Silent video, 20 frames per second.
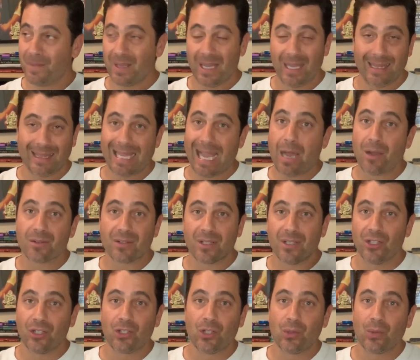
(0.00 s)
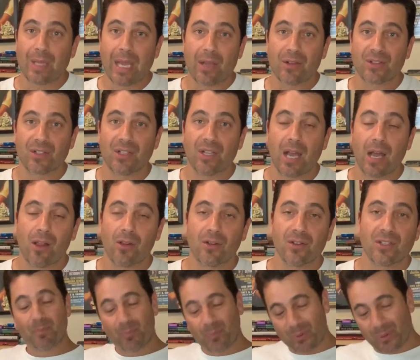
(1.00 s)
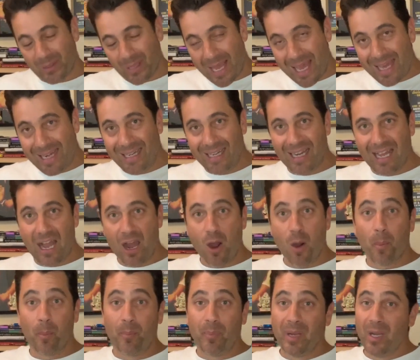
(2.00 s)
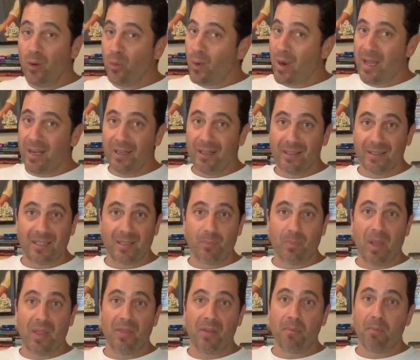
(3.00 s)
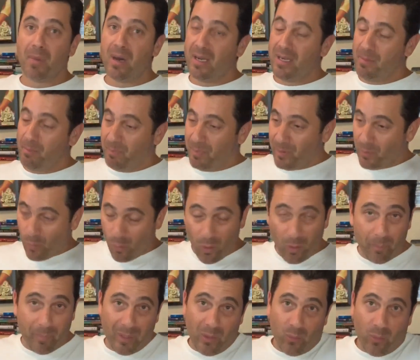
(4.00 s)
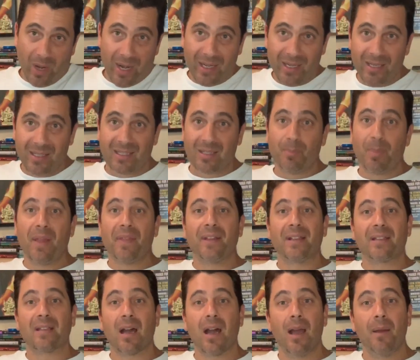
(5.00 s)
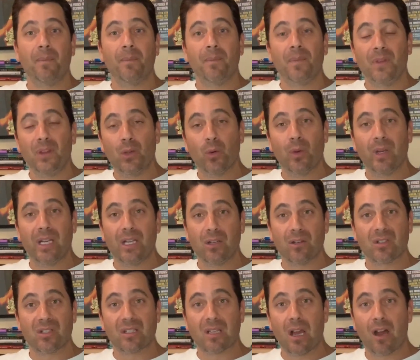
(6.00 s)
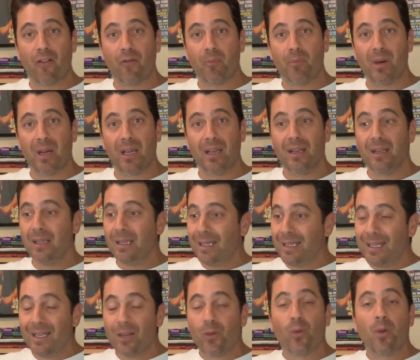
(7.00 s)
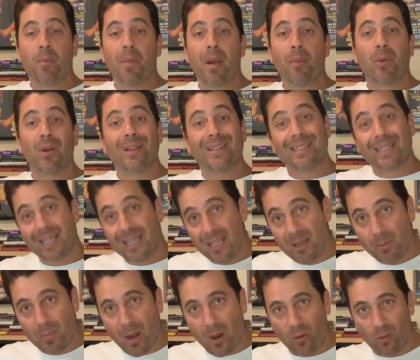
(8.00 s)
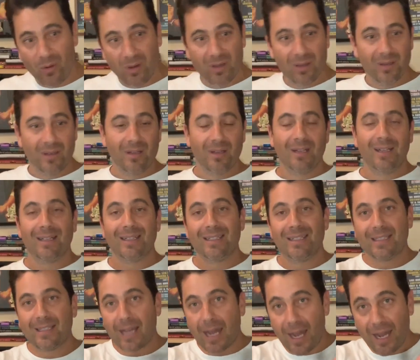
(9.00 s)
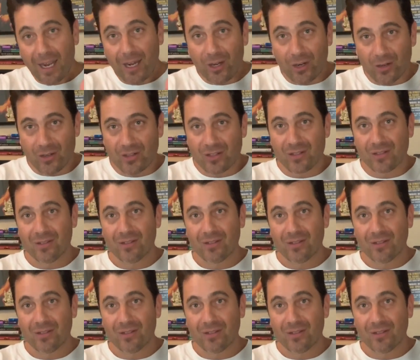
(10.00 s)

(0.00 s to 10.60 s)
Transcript: $1,000 to $2,000. Plan it out, be ready to spend the money, or be ready to spend the time doing it yourself. But remember, TIBO, tires,